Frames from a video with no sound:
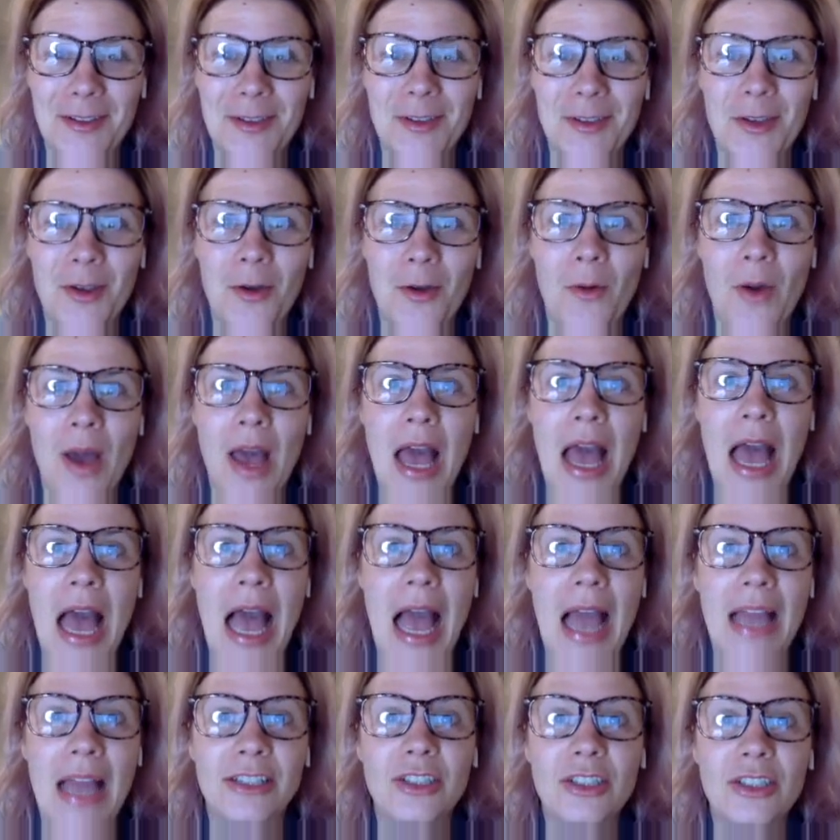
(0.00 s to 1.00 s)
So,
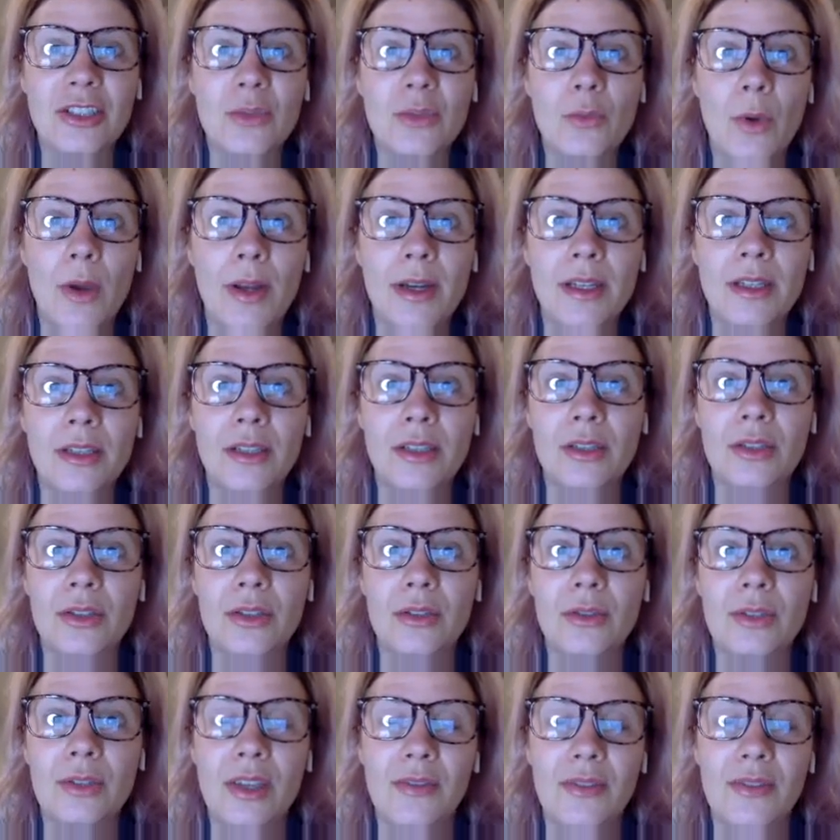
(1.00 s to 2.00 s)
I just wanted
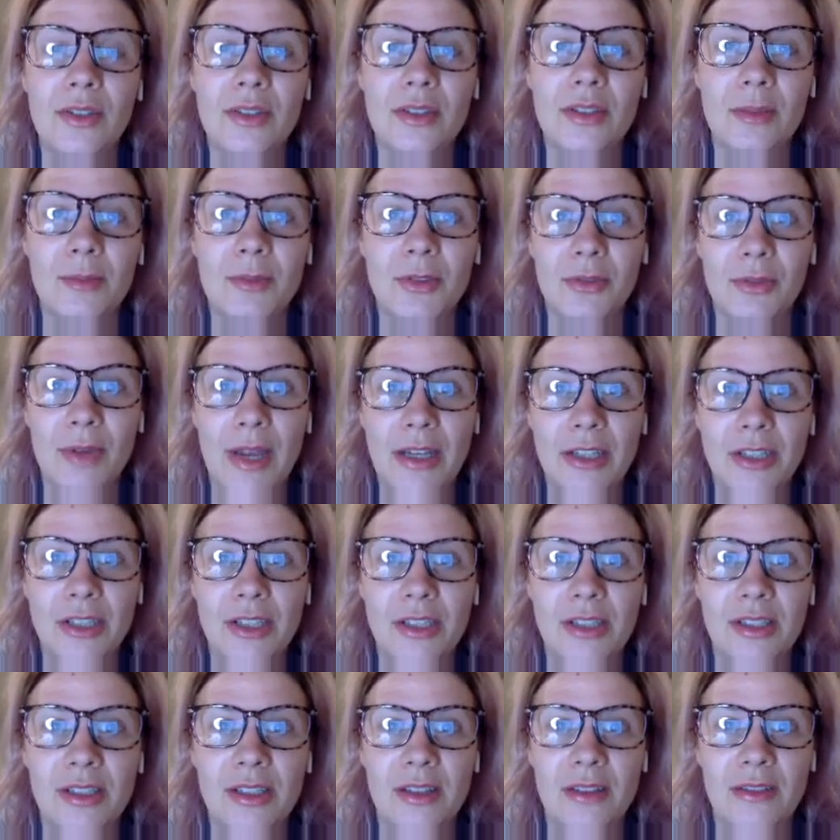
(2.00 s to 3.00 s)
to give you some
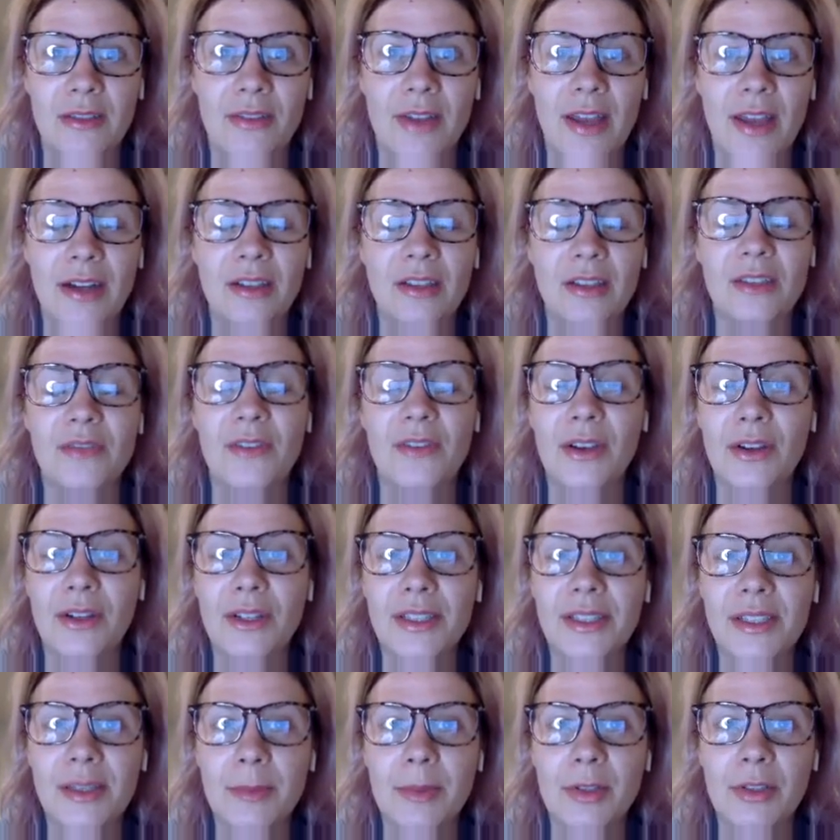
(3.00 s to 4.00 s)
directions on the final. It's
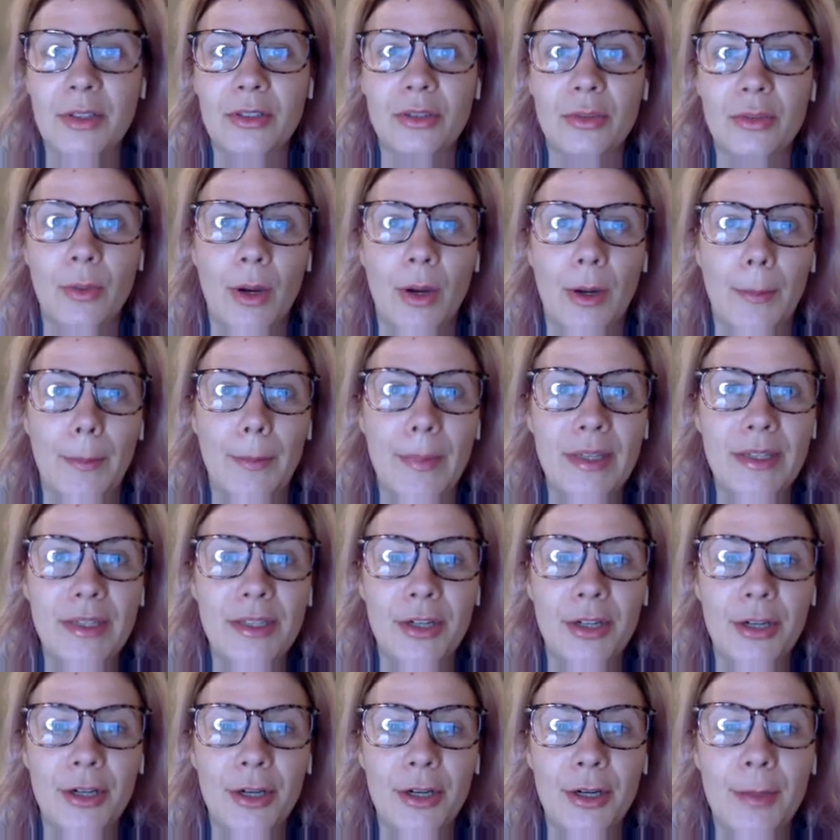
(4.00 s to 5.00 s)
very similar to our
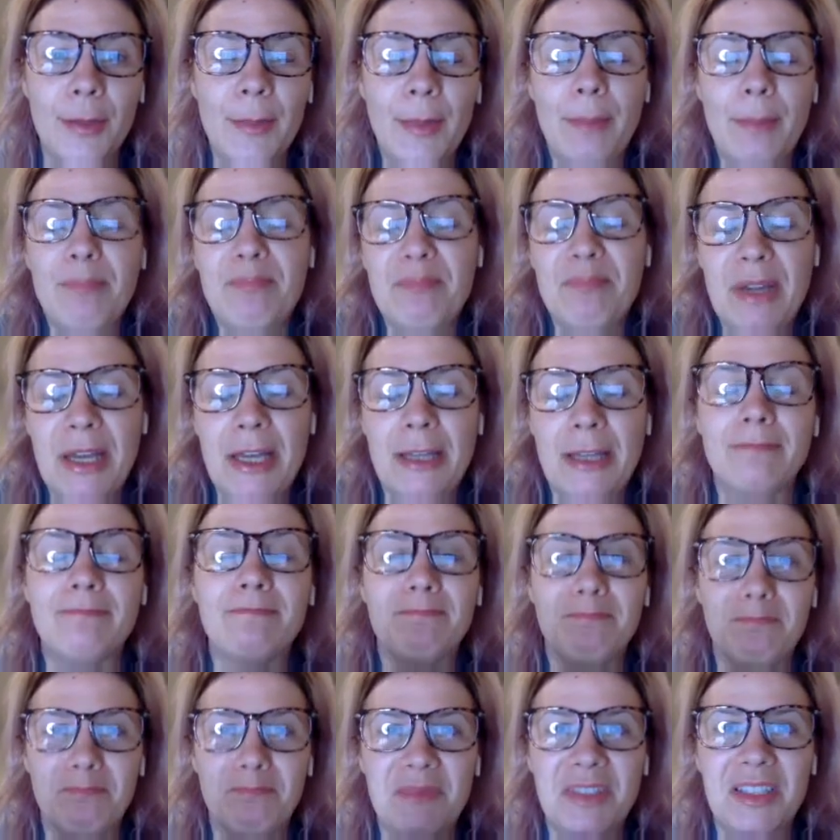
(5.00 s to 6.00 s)
midterm, but
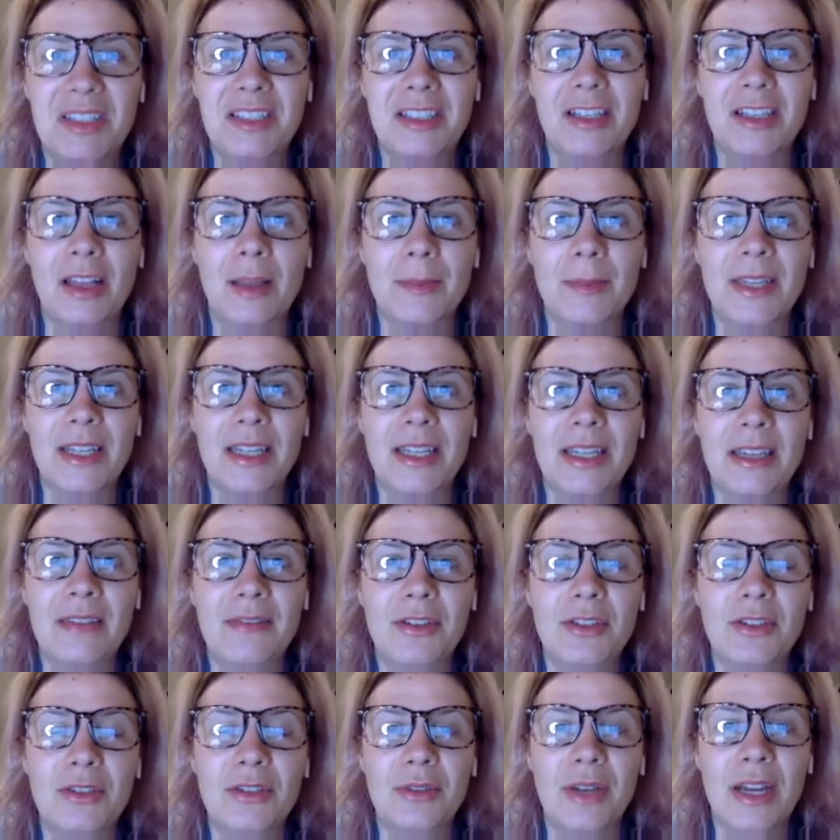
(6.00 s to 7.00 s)
still, I'm going to
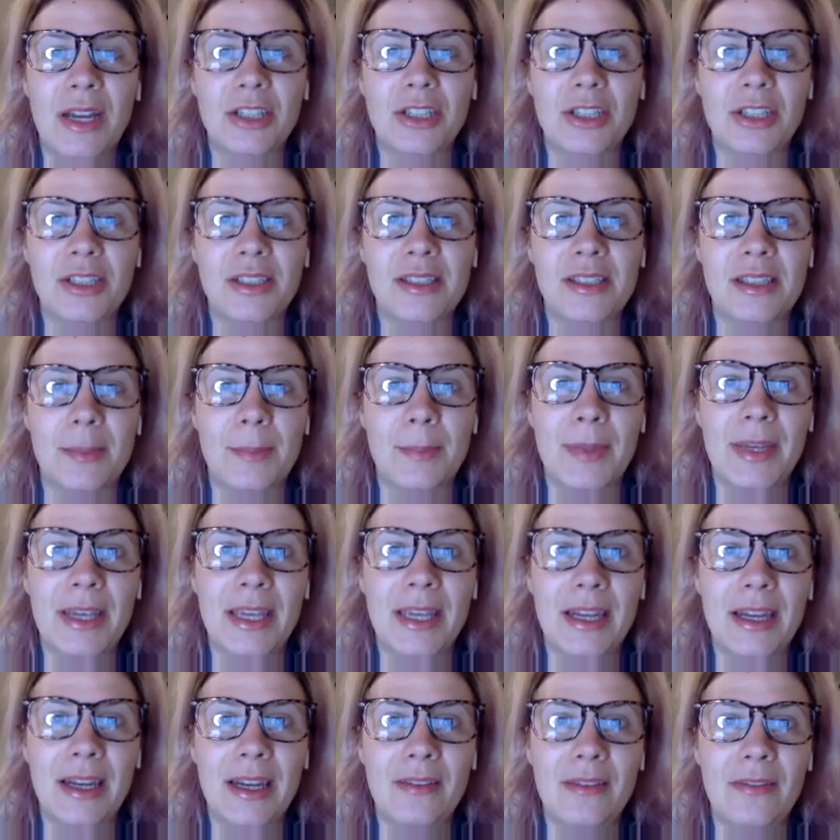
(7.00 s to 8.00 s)
give you directions at the
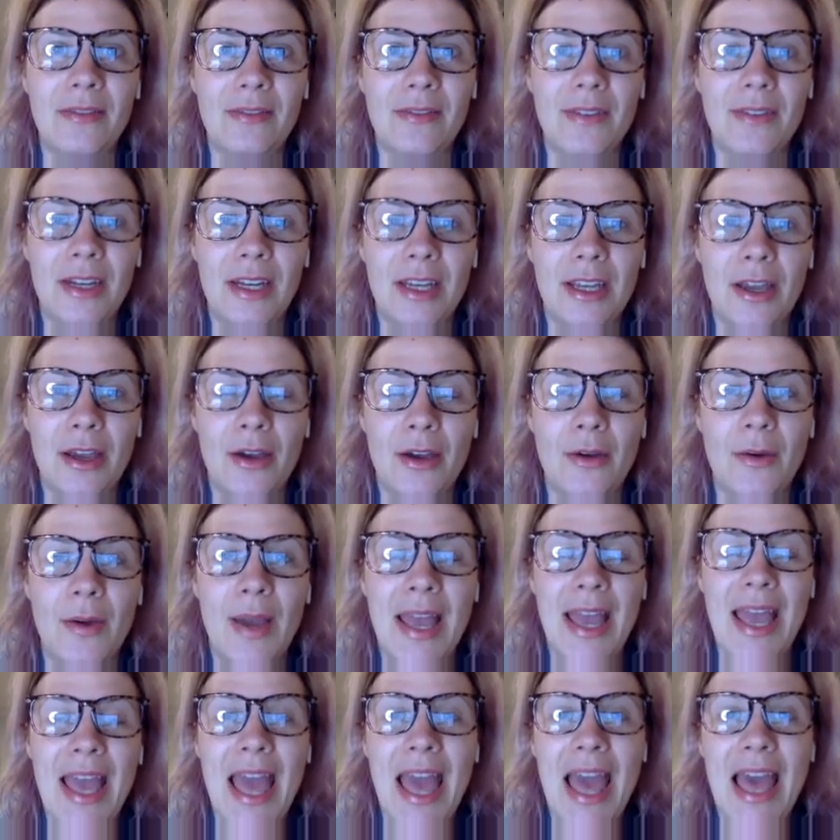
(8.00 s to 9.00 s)
beginning of the video,
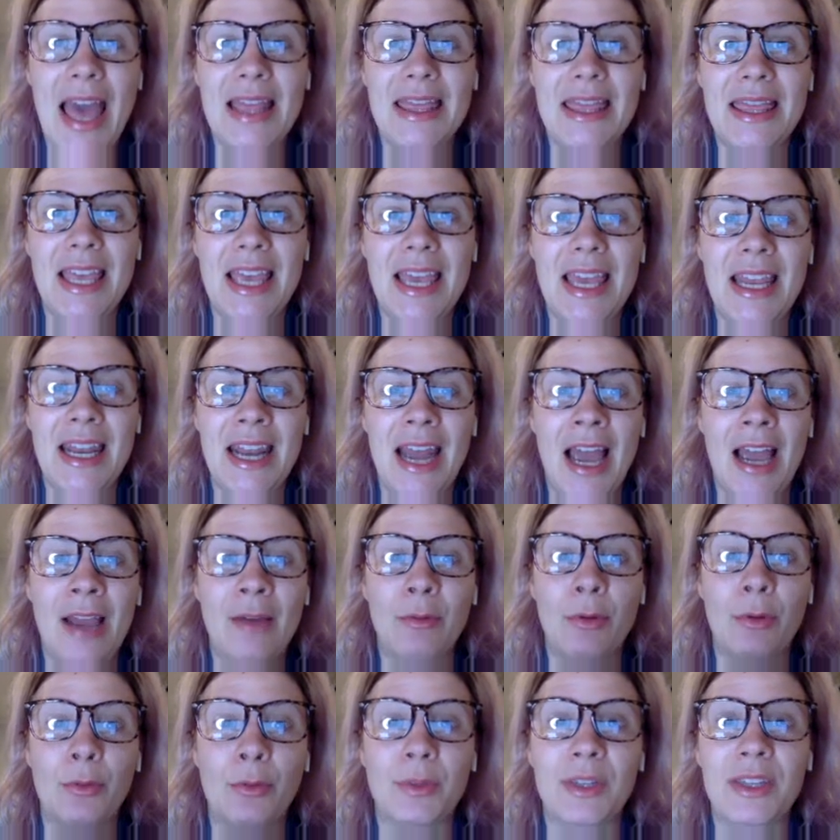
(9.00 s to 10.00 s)
and then
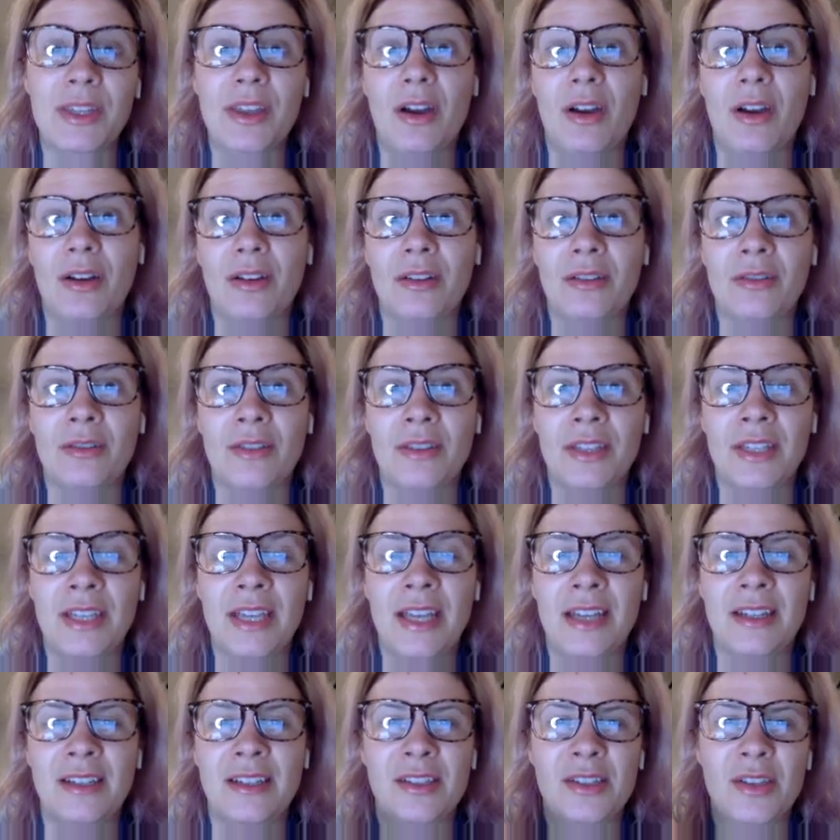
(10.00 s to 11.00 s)
I will read the article at
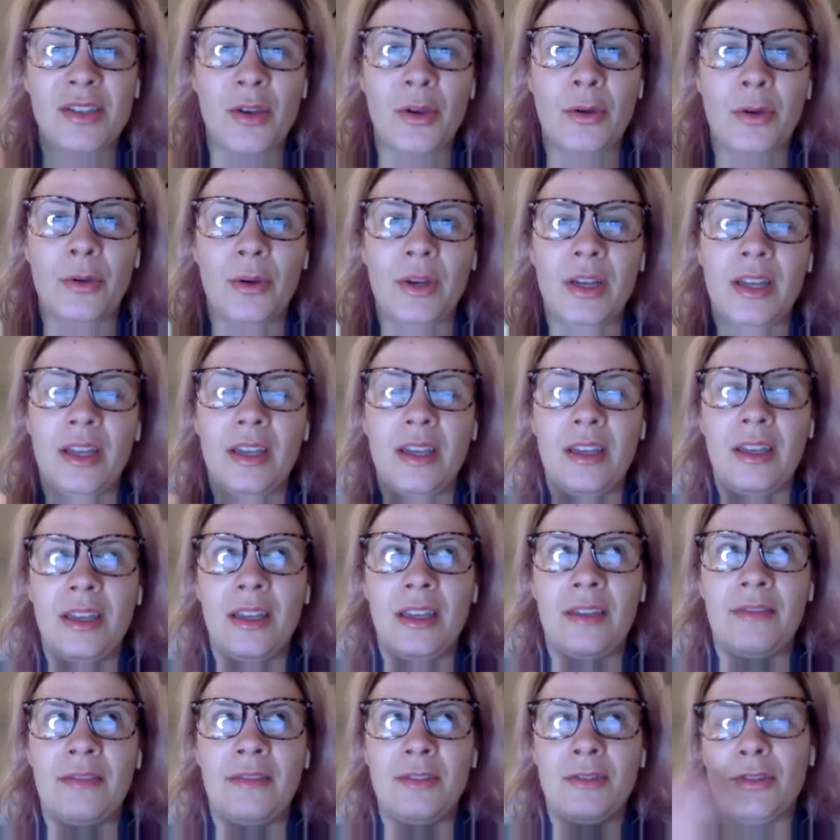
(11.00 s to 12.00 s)
the end. So,
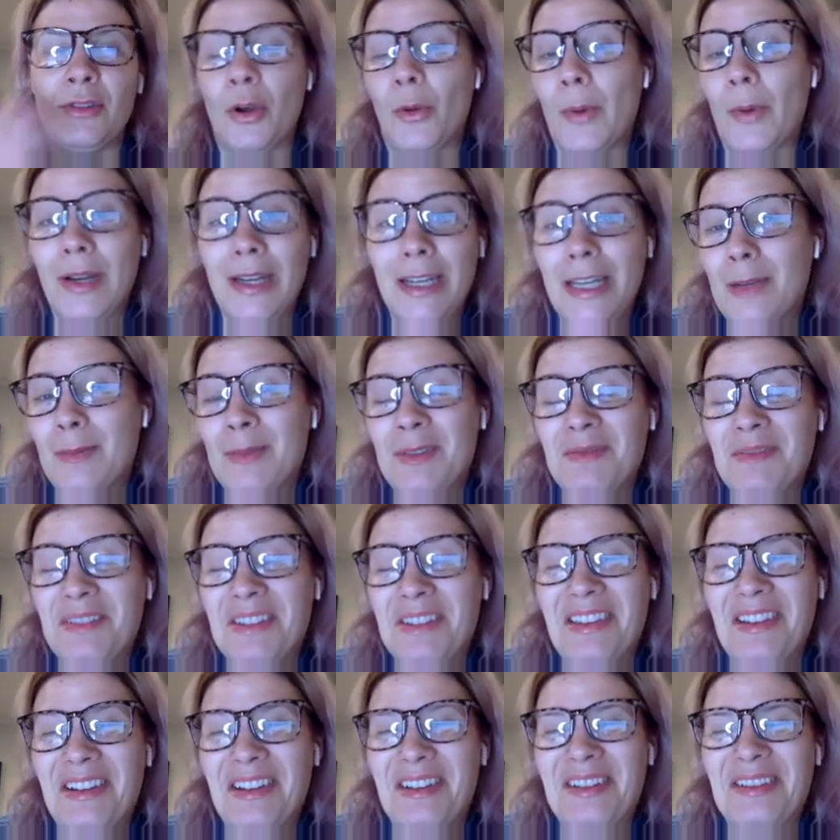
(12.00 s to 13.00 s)
if you don't want to hear me
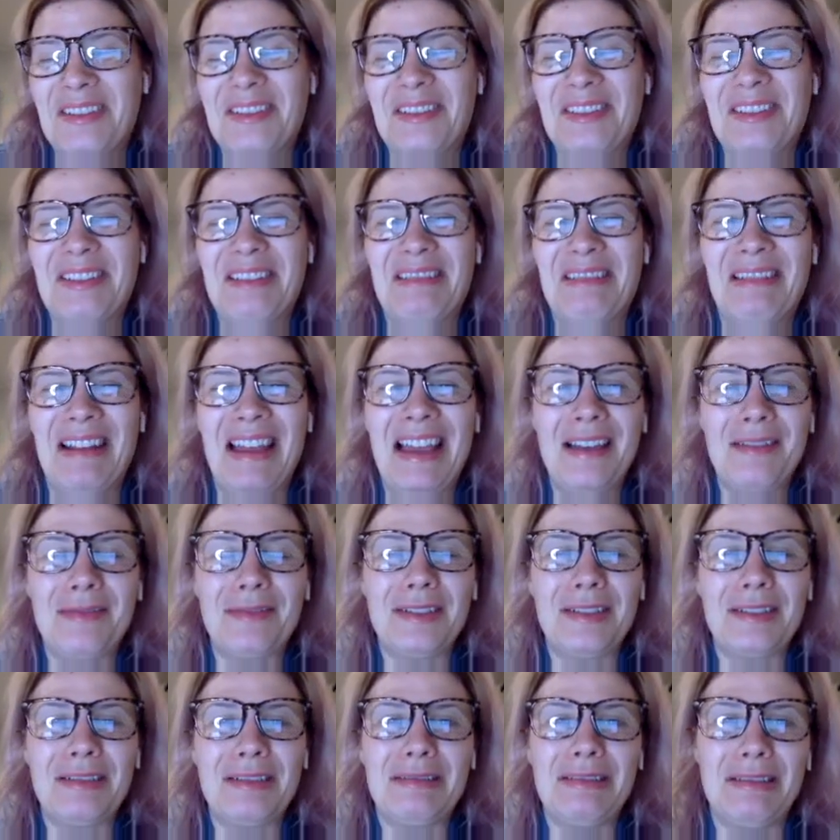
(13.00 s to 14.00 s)
read the article, you don't
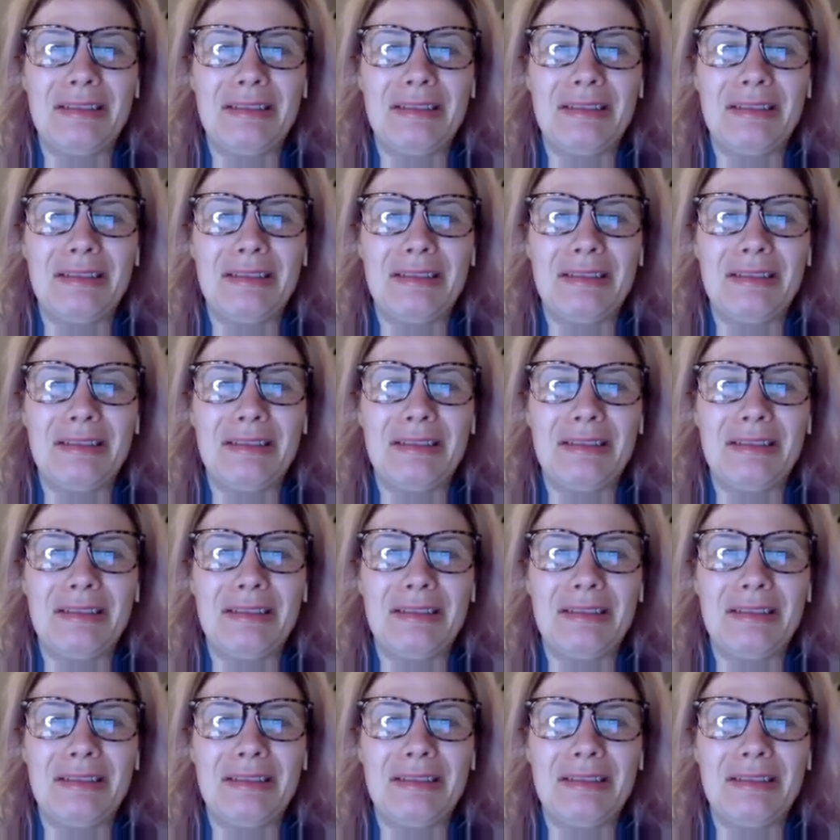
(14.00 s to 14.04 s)
have to.